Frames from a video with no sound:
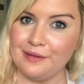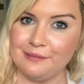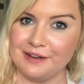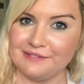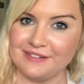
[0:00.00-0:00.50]

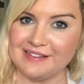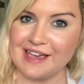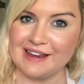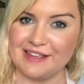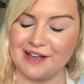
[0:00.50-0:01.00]
bit of a
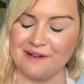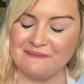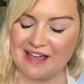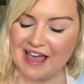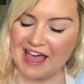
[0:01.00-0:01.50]
tidy
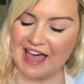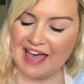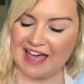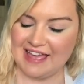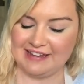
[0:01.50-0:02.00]
up.
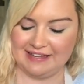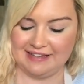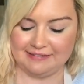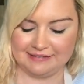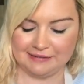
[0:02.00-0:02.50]
And
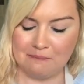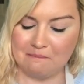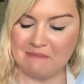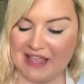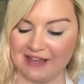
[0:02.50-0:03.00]
it
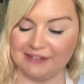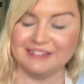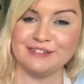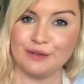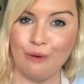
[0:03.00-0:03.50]
smells
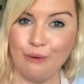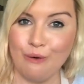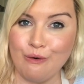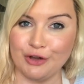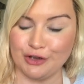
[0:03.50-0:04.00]

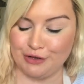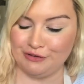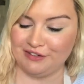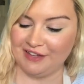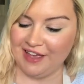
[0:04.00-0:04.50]
so good.